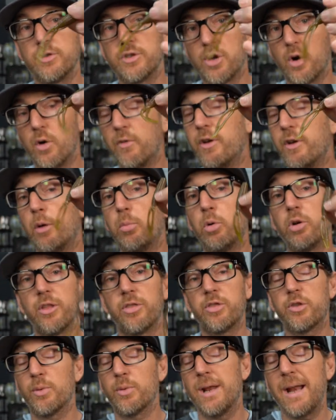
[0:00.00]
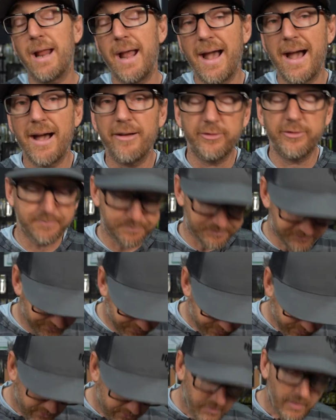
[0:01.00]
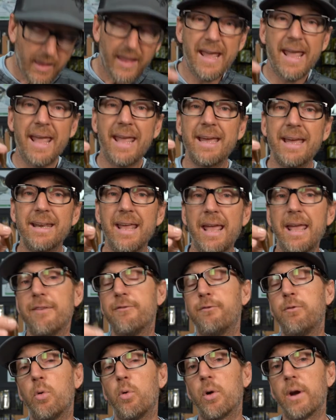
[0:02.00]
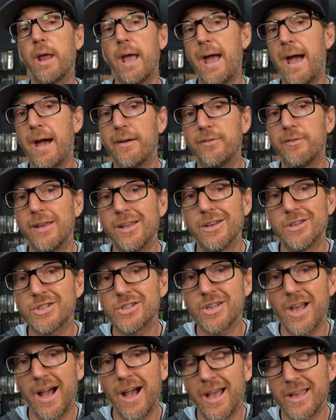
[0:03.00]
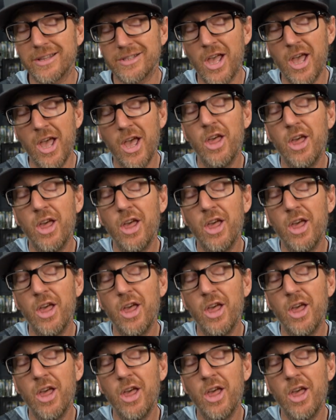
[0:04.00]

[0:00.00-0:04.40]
So available in a three and a half and a four and a half inch size.